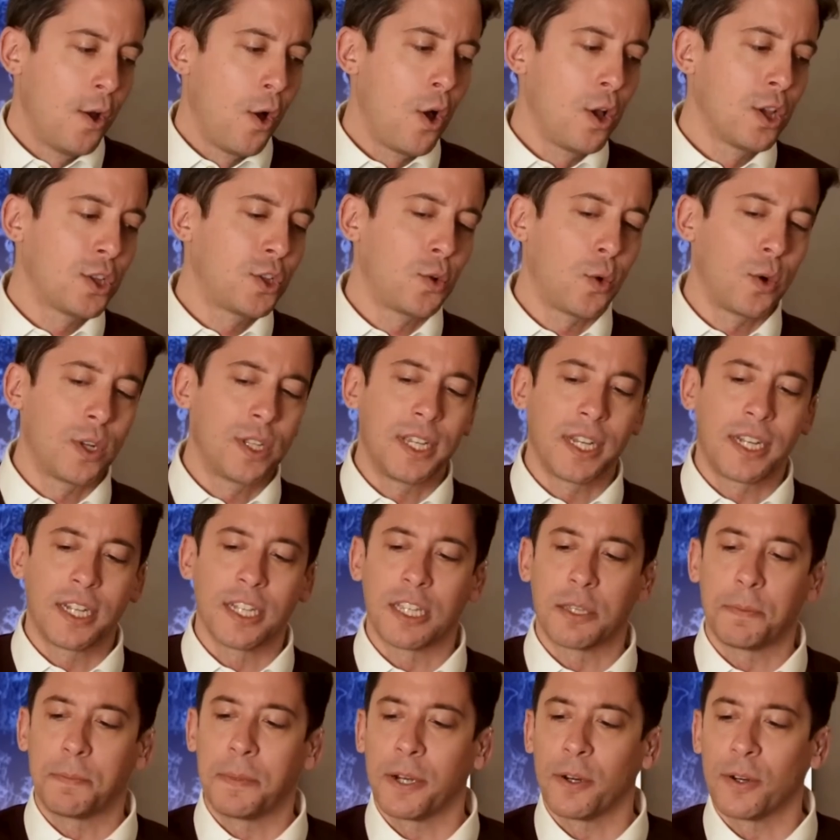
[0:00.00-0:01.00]
all sorts of
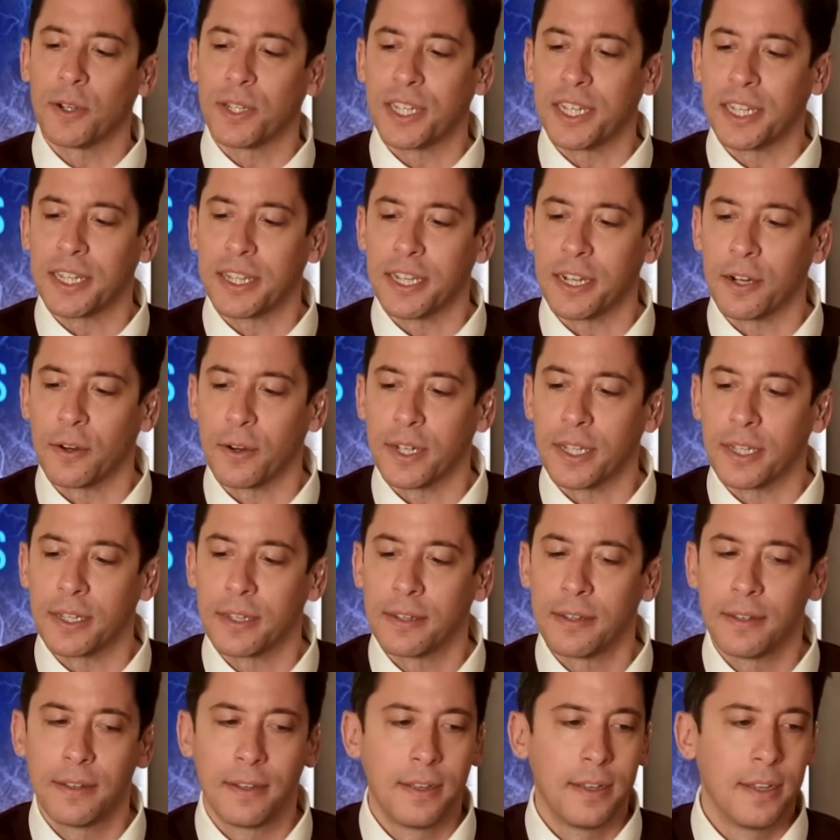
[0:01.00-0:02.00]
conspiracy
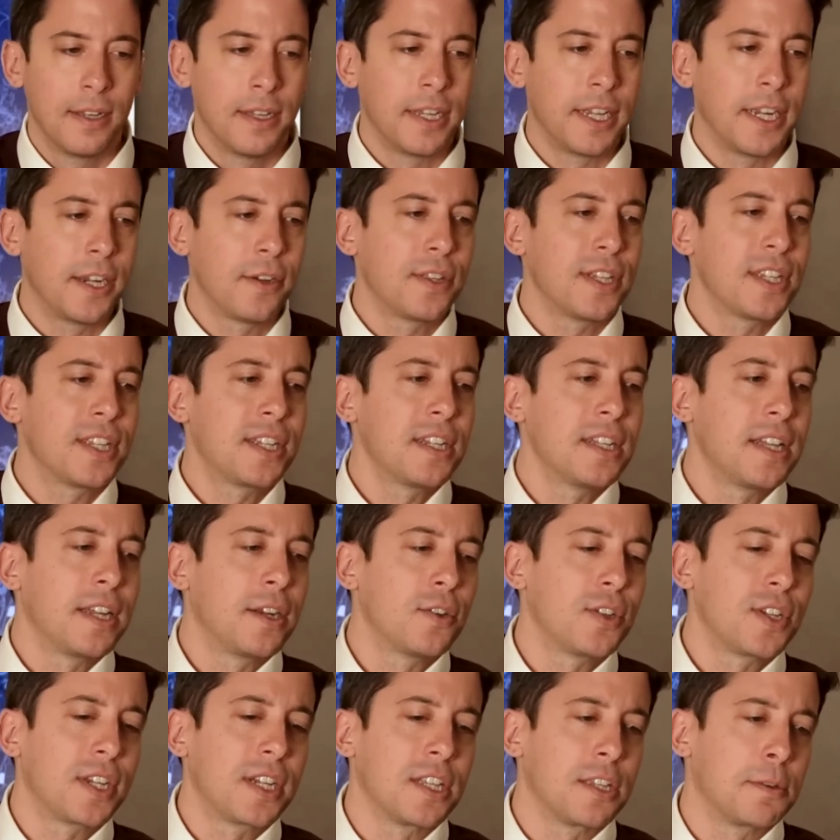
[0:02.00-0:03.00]
theories. Here, this,
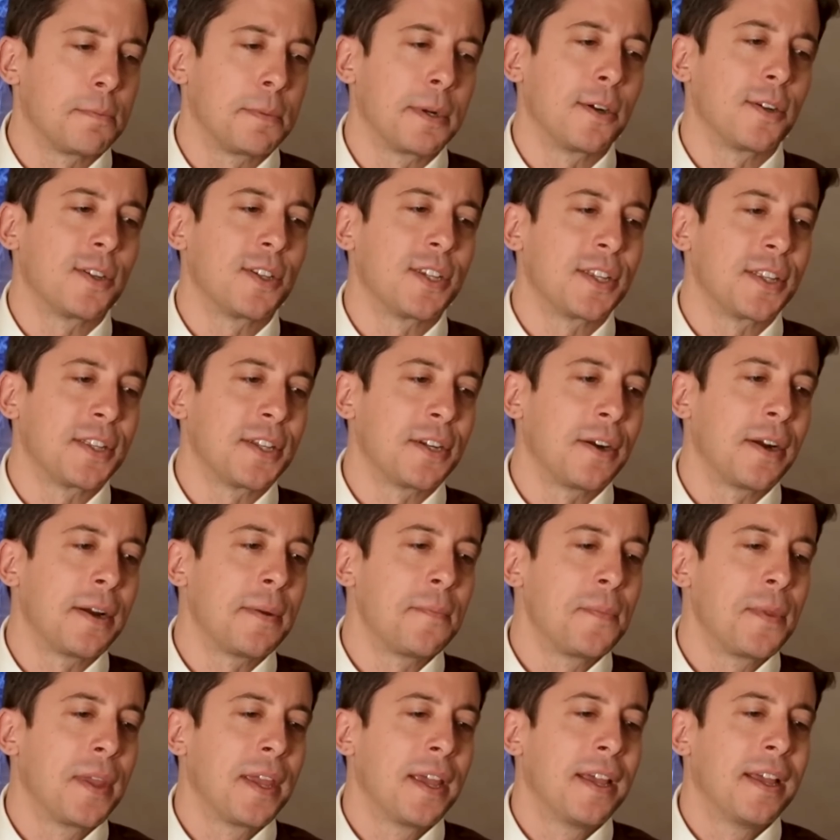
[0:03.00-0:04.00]
here's a conspiracy theory.